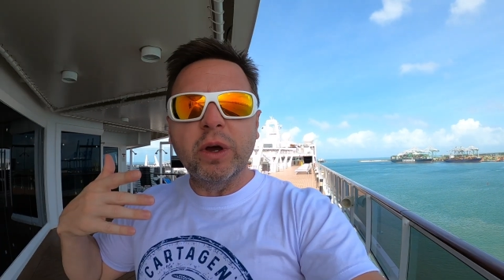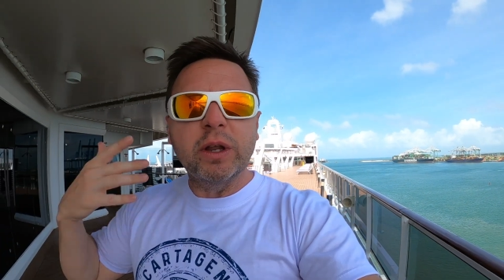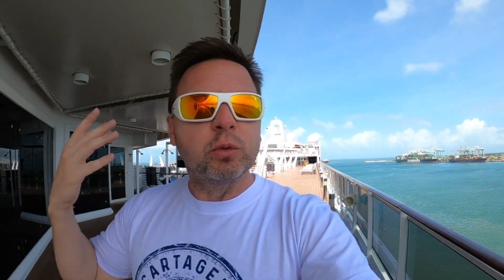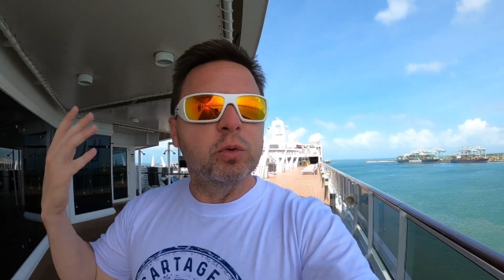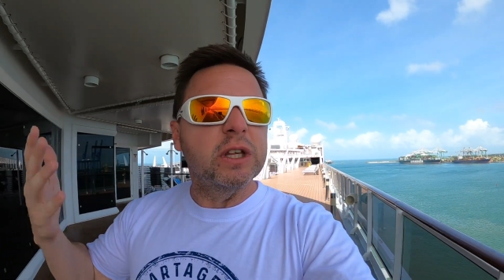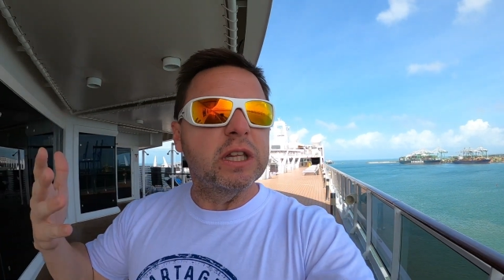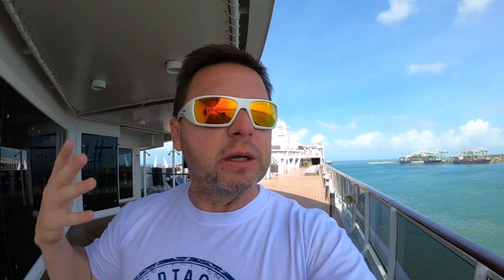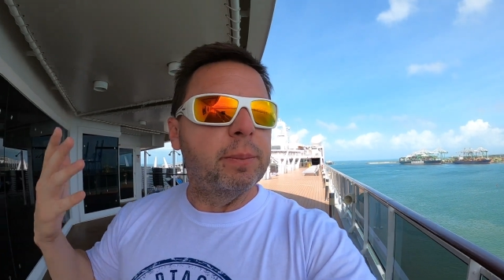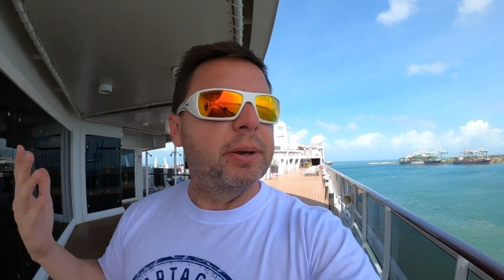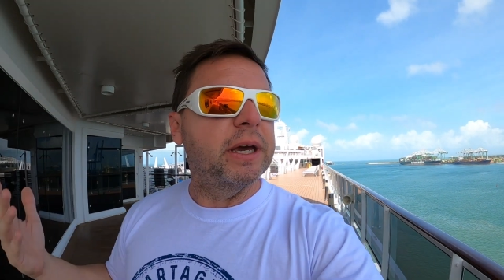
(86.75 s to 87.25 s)
wind
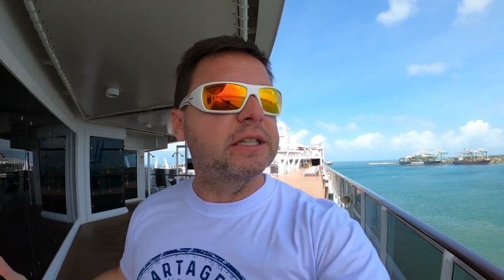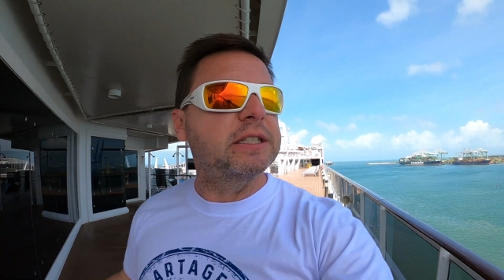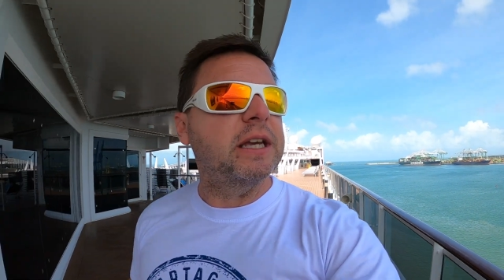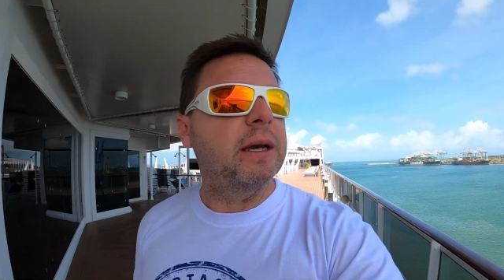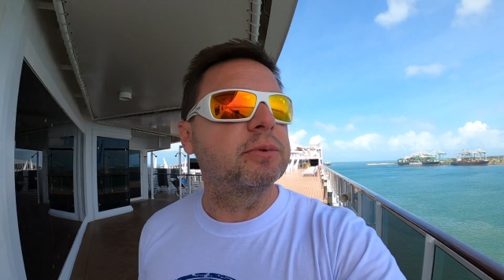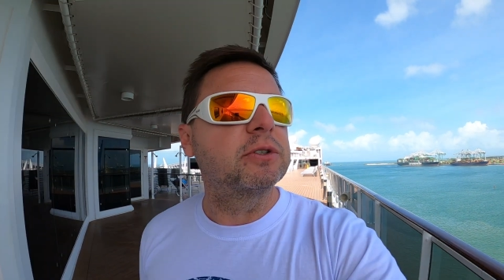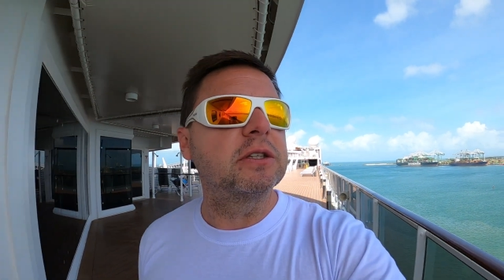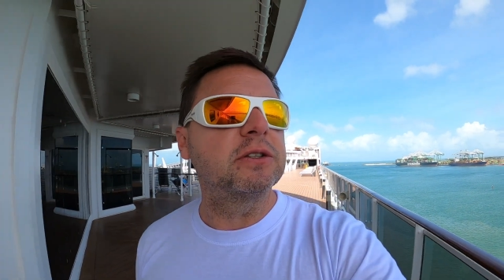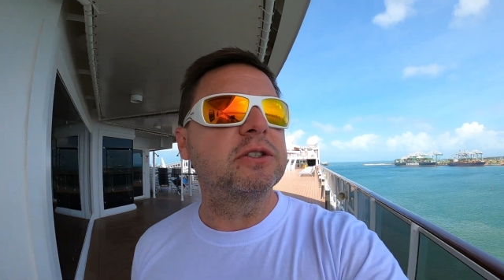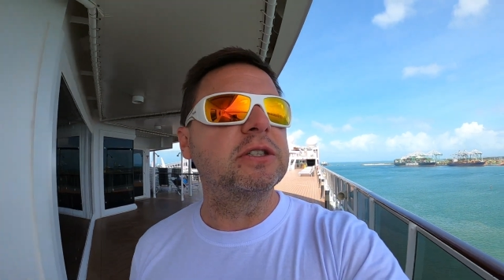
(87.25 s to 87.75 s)
really picks
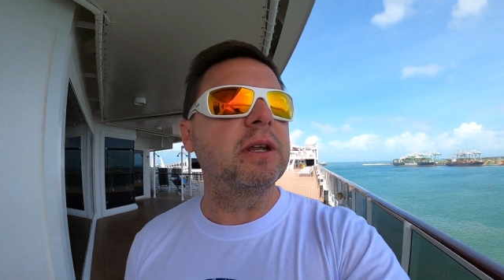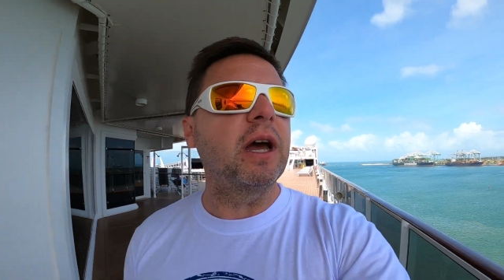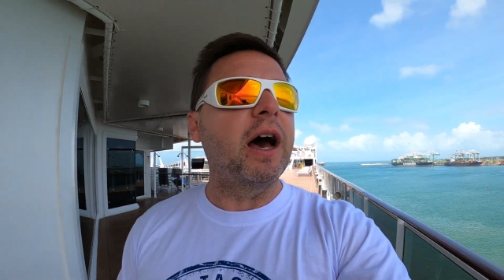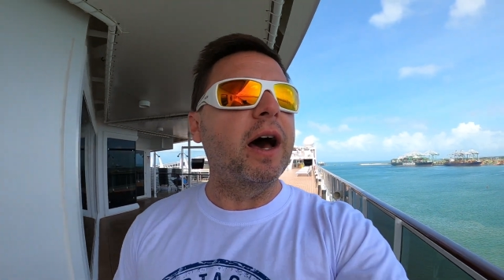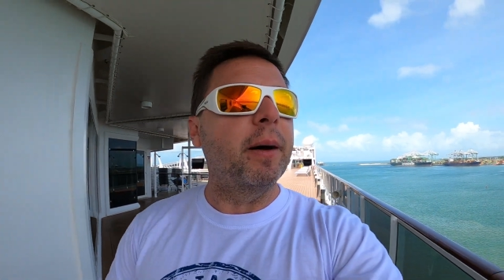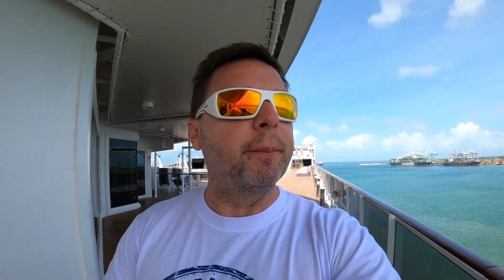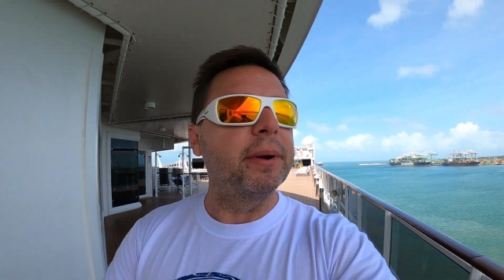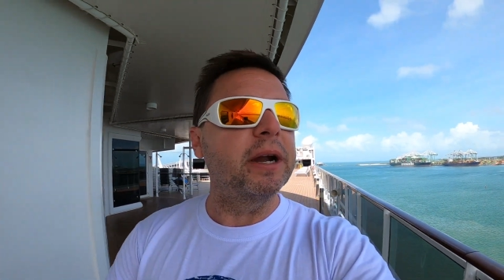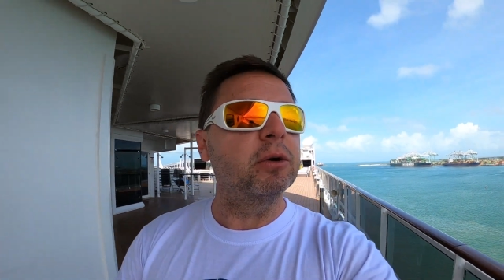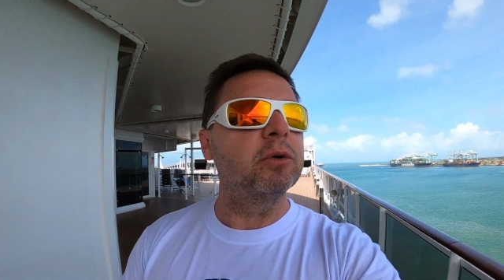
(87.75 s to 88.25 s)
up, so
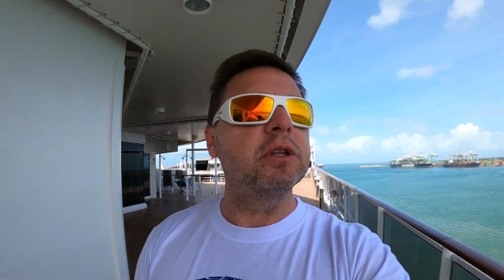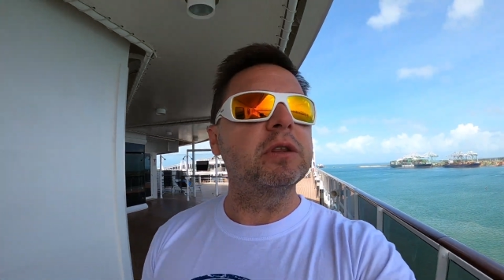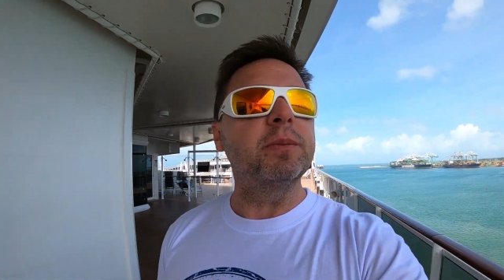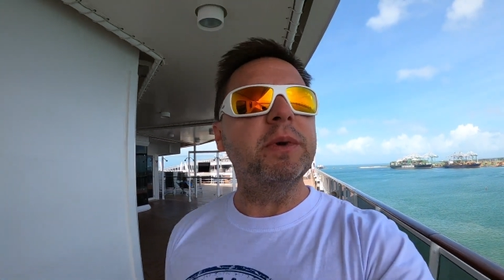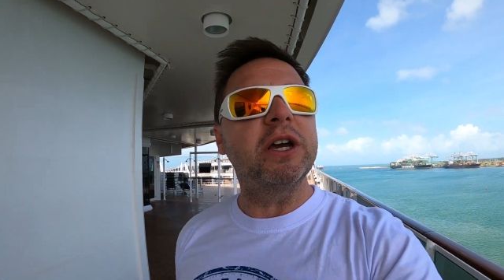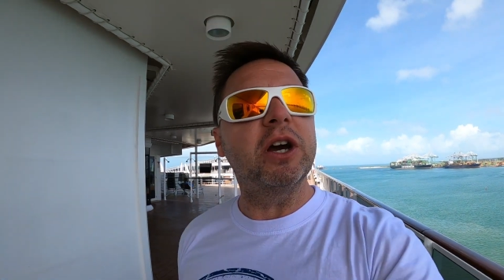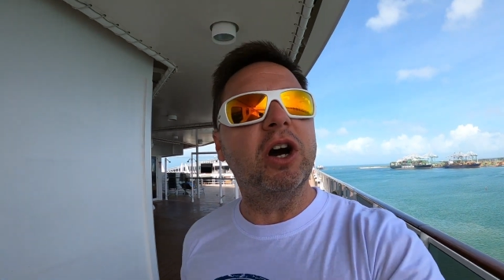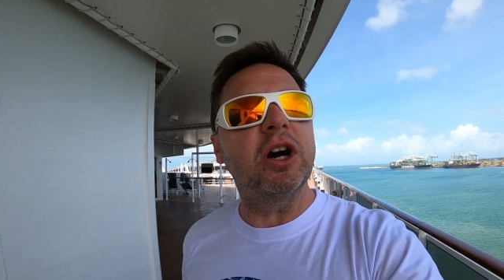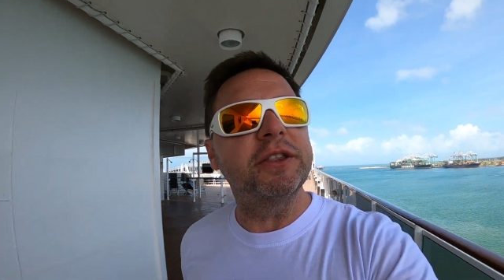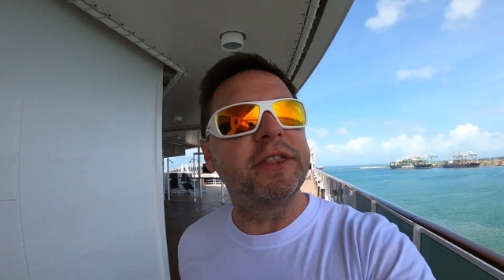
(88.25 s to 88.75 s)
bear with
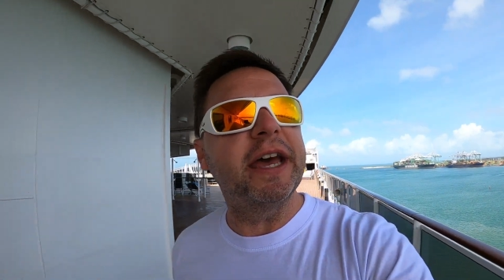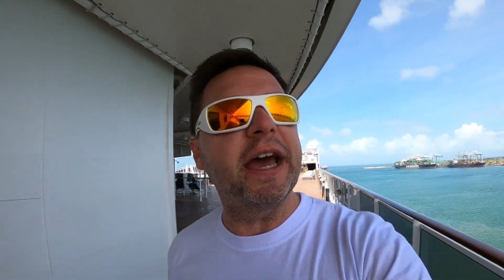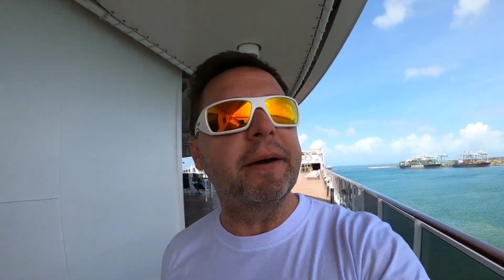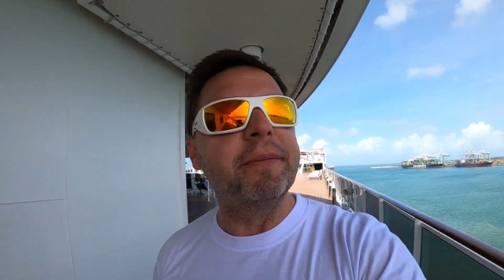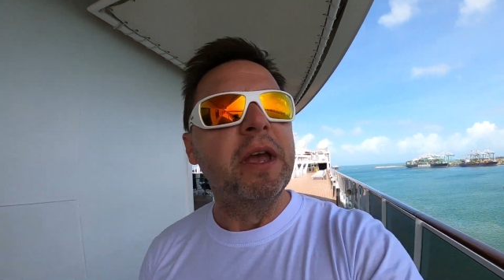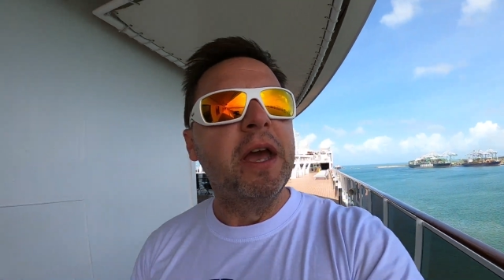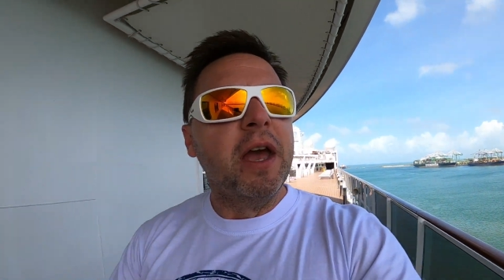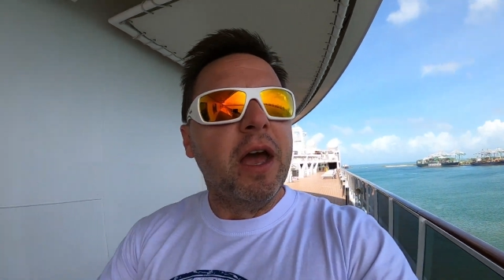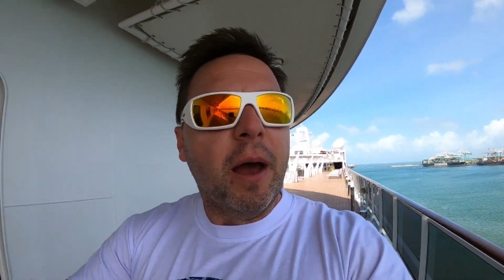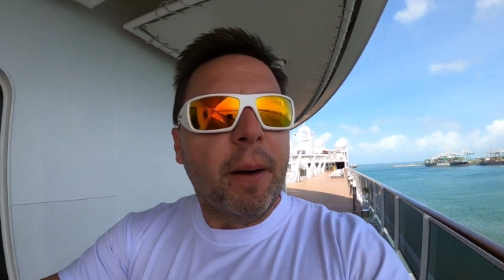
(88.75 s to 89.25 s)
me on that.